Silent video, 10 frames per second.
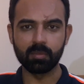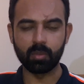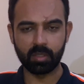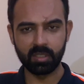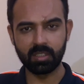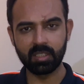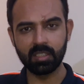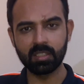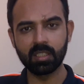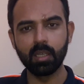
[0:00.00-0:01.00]
For
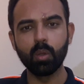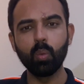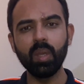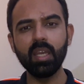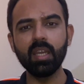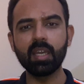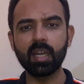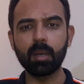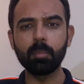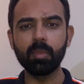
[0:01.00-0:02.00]
instance, we
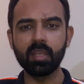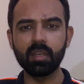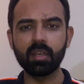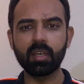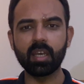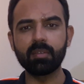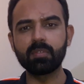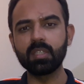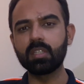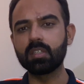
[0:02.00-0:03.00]
come here
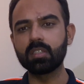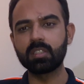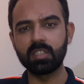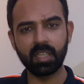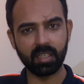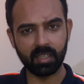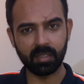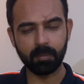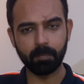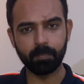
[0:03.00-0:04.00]
every Thursday,